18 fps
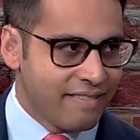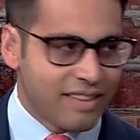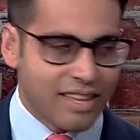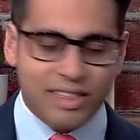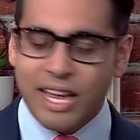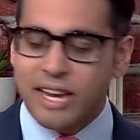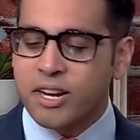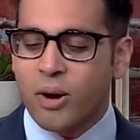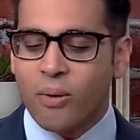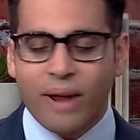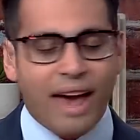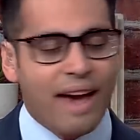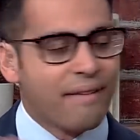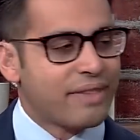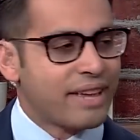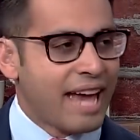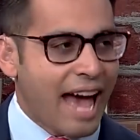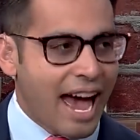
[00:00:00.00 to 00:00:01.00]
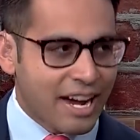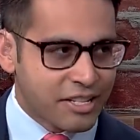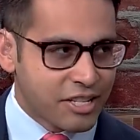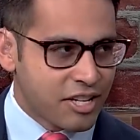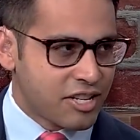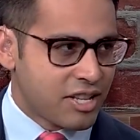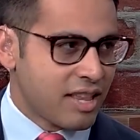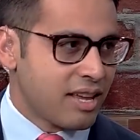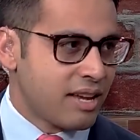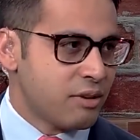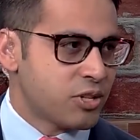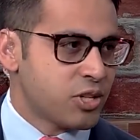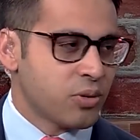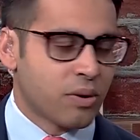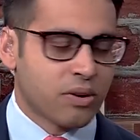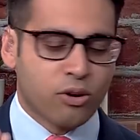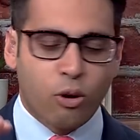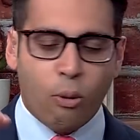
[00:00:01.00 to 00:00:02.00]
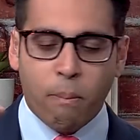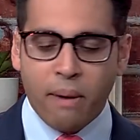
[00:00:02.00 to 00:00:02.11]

that they don't have the access that they used to under